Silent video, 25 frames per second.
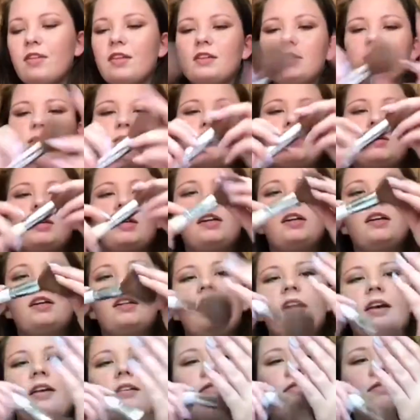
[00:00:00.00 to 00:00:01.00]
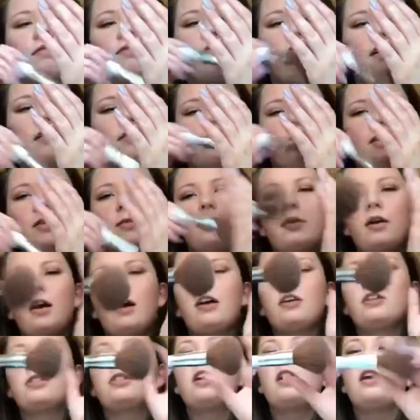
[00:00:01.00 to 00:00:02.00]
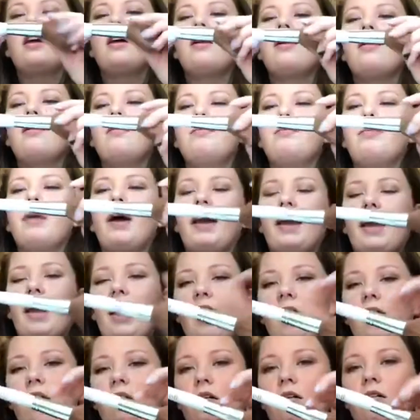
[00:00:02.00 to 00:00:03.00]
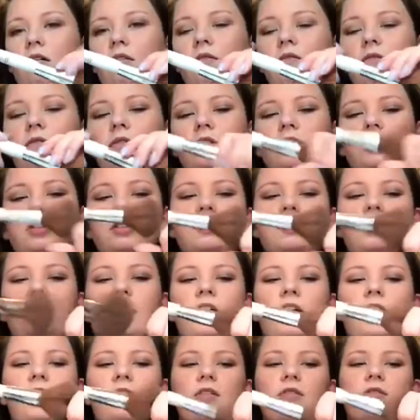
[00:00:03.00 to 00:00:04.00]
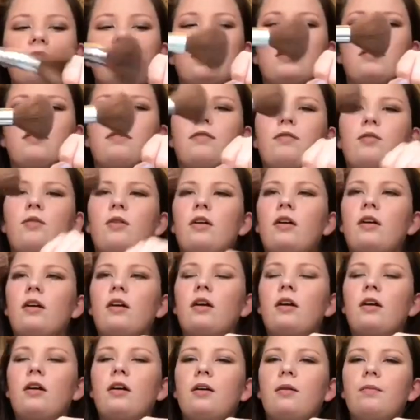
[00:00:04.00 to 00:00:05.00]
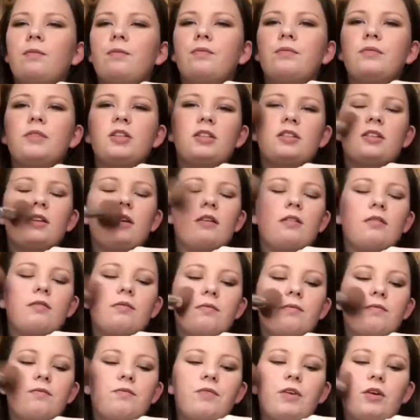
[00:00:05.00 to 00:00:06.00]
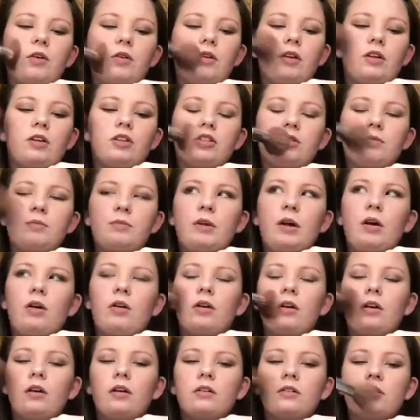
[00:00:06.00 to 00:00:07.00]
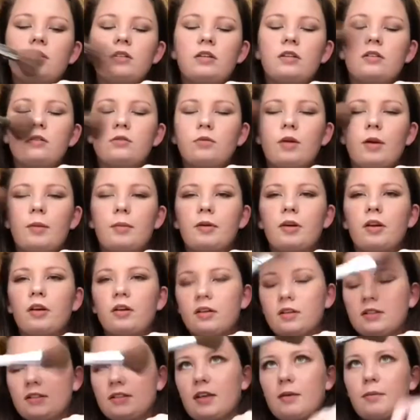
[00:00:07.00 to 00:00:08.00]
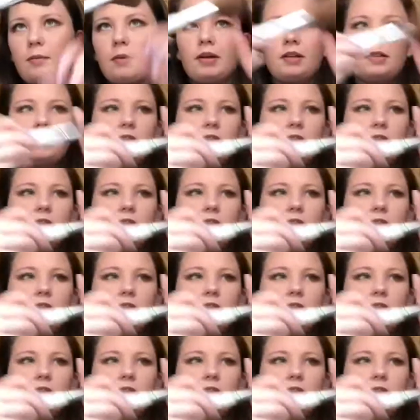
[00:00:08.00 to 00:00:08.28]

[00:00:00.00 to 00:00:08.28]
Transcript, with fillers: this big like fluffy brush by e l f. It's just like I use it for um just like foundation powder to swipe it on to set my